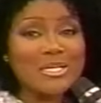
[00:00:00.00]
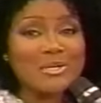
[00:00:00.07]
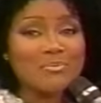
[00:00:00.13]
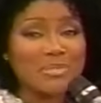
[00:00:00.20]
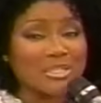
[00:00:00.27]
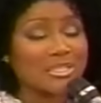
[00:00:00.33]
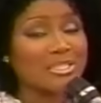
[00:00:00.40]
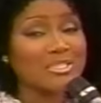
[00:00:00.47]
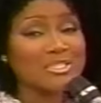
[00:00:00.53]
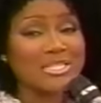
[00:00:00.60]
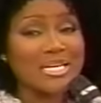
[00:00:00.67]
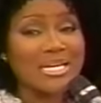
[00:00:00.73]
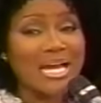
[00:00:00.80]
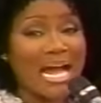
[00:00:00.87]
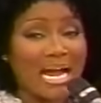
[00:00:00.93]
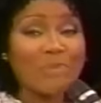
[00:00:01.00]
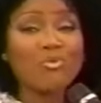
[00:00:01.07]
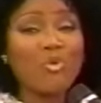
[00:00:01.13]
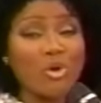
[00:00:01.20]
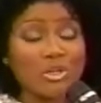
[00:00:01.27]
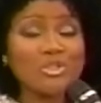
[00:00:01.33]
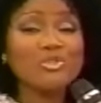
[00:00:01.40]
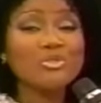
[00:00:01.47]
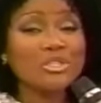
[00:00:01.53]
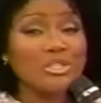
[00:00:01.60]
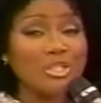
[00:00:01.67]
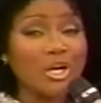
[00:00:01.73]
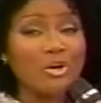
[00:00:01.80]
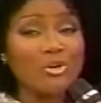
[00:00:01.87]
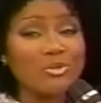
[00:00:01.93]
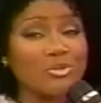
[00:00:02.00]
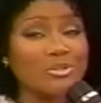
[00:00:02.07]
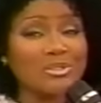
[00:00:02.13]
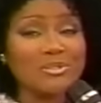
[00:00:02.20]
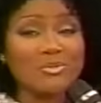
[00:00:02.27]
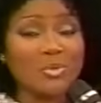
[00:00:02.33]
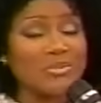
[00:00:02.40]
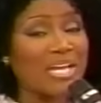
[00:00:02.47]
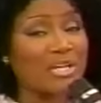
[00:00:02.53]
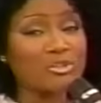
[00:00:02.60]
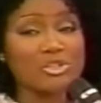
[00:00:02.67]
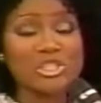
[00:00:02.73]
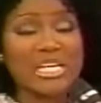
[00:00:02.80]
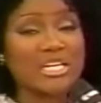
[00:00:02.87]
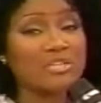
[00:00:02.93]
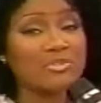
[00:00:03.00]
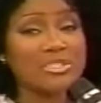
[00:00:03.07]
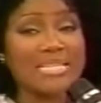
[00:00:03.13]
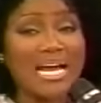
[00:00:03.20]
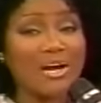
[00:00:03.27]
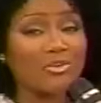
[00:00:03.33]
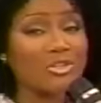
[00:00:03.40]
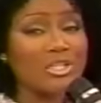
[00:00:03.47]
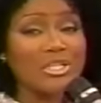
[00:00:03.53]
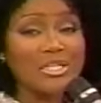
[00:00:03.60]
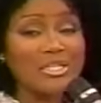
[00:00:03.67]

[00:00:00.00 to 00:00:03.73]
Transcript: because I want you to know, without a shadow of a doubt,